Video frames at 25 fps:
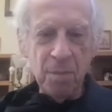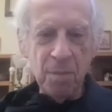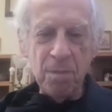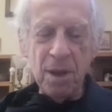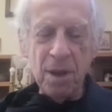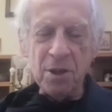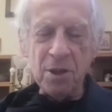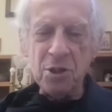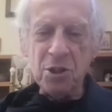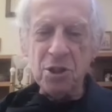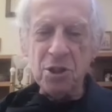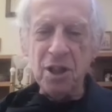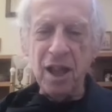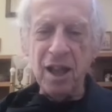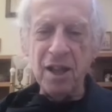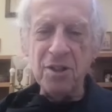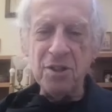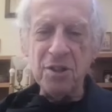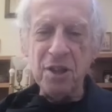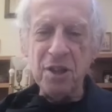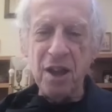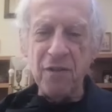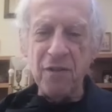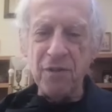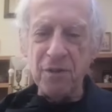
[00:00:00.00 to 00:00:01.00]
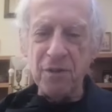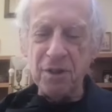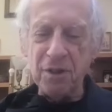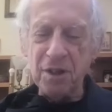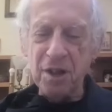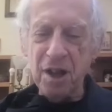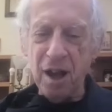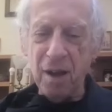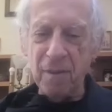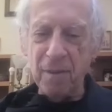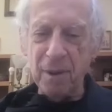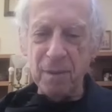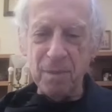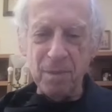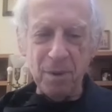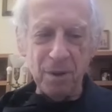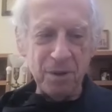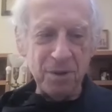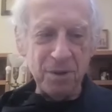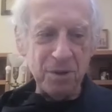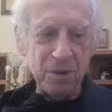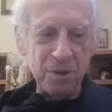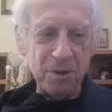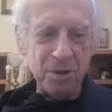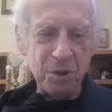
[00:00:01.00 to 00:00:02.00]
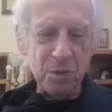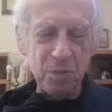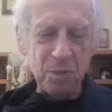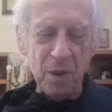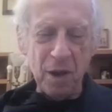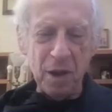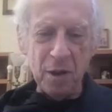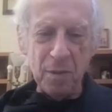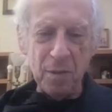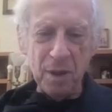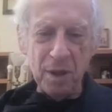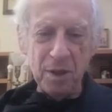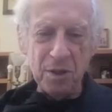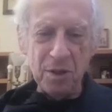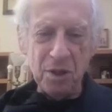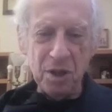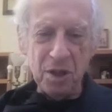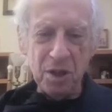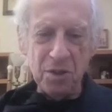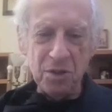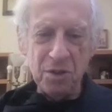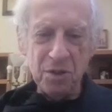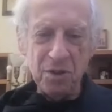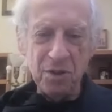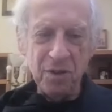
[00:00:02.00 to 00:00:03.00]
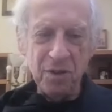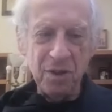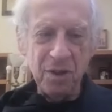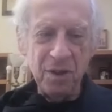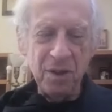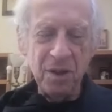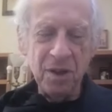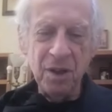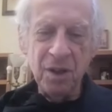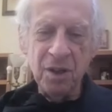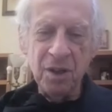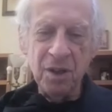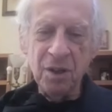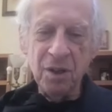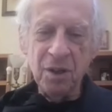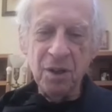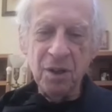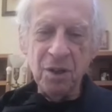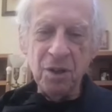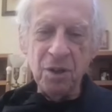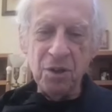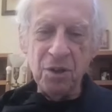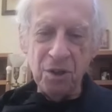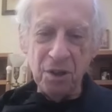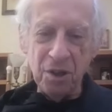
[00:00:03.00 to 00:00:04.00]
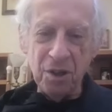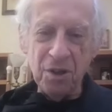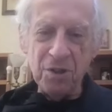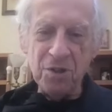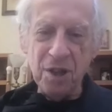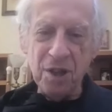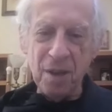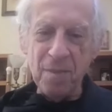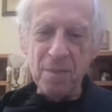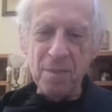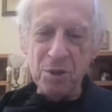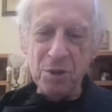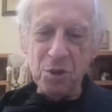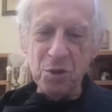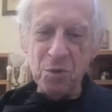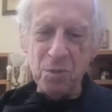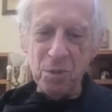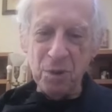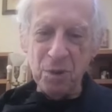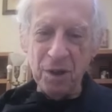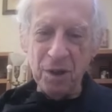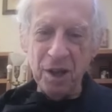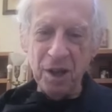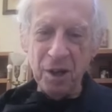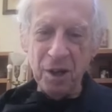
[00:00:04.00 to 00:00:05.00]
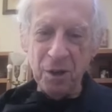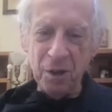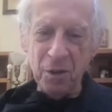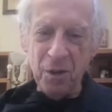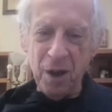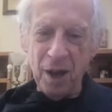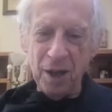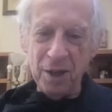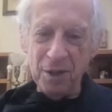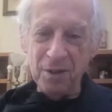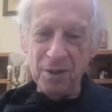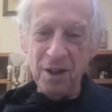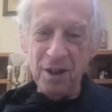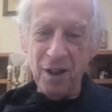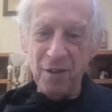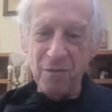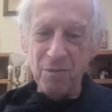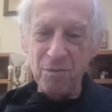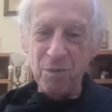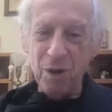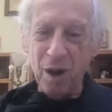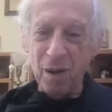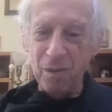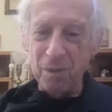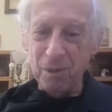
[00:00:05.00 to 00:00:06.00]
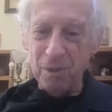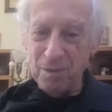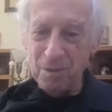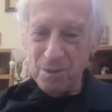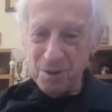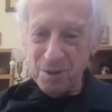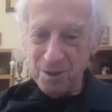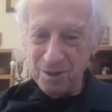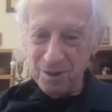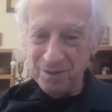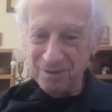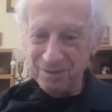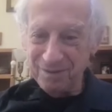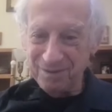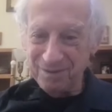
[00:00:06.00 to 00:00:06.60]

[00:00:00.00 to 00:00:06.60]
Best lines ever in comic books. Spider Man says, You think because I'm a superhero, I don't have problems?